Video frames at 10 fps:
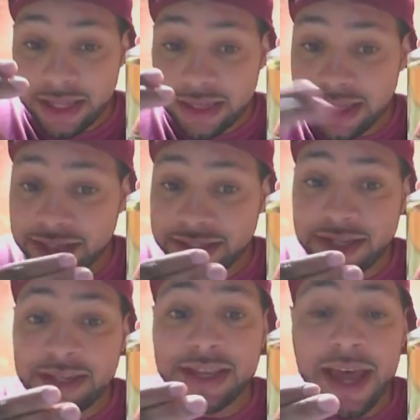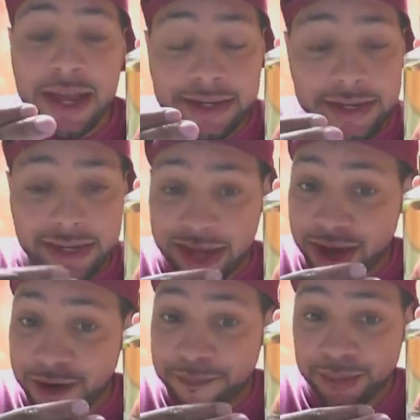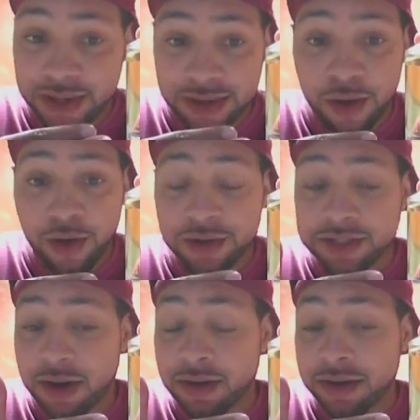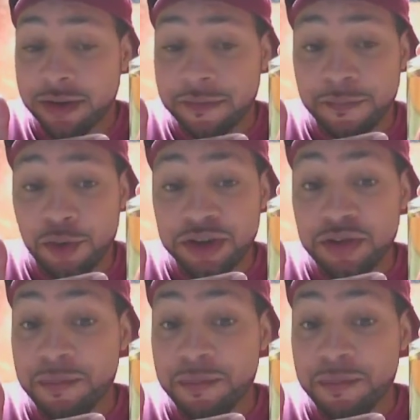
this is a damn good alternative for you,